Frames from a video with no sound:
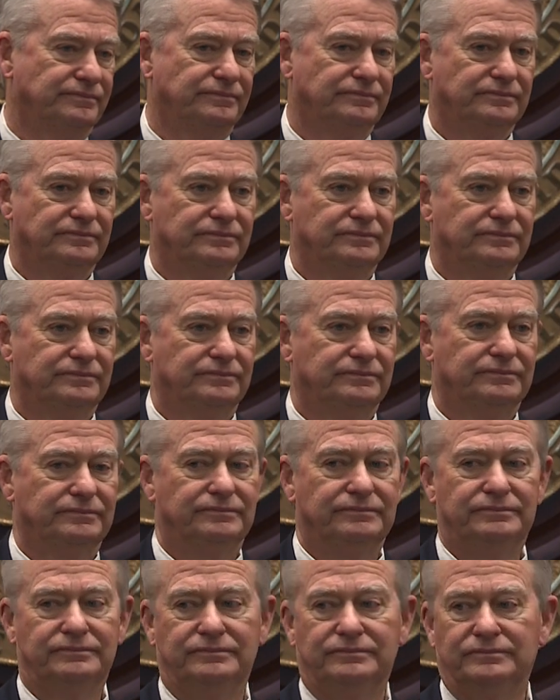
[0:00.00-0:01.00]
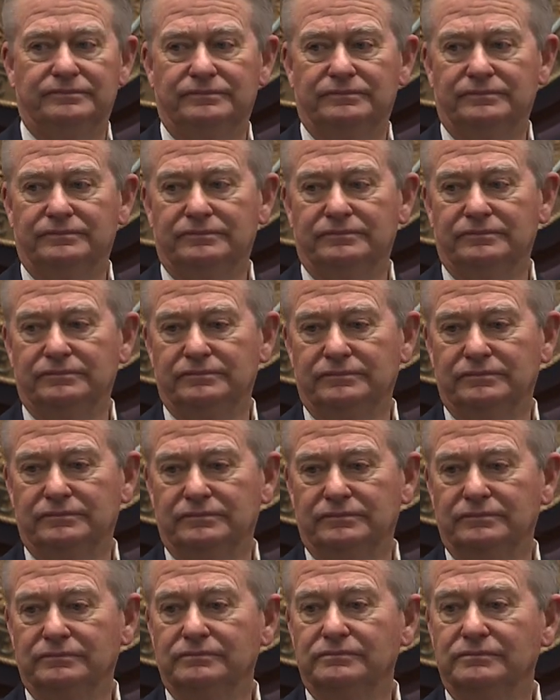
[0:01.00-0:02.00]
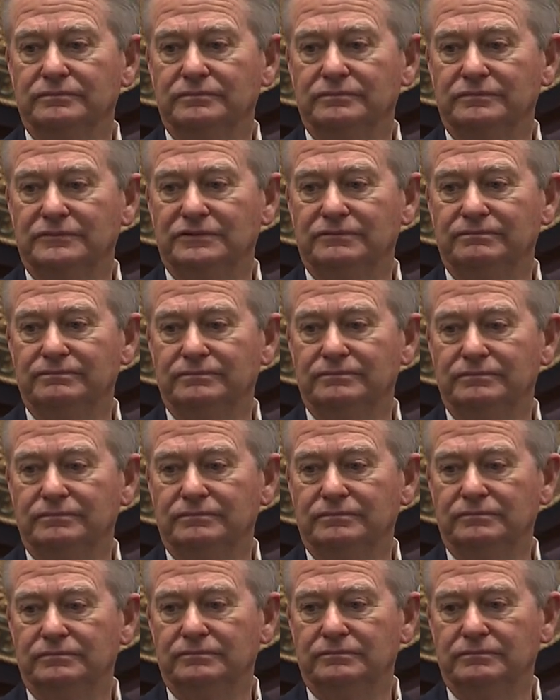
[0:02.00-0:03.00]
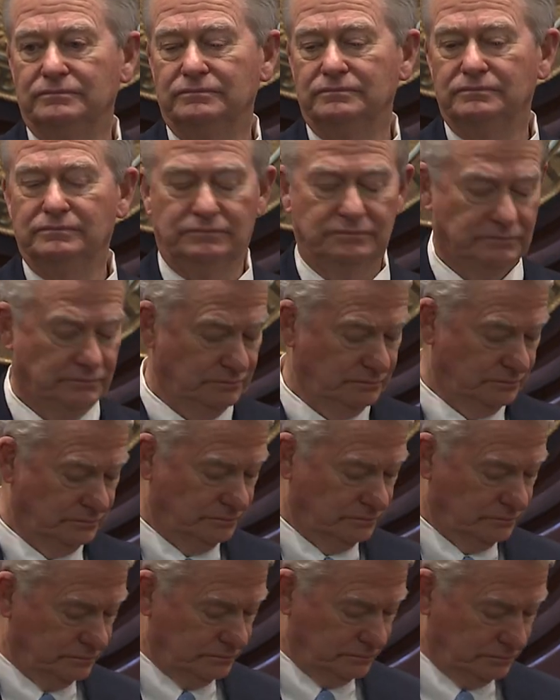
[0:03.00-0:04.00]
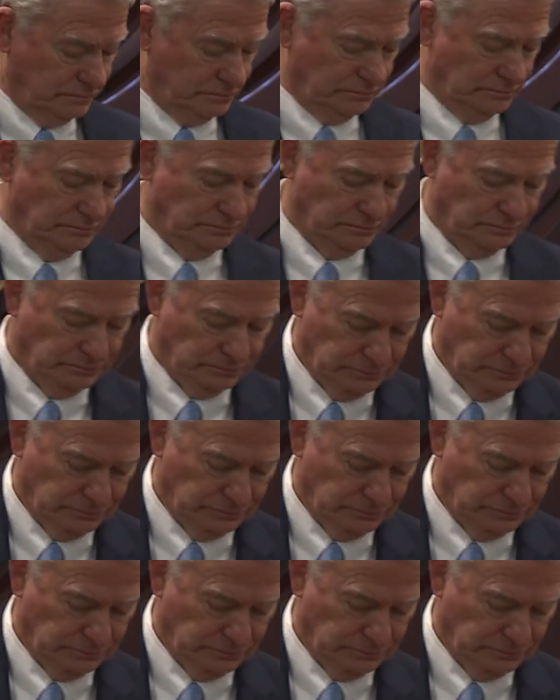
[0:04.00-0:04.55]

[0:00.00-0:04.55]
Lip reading: Nobody speaks.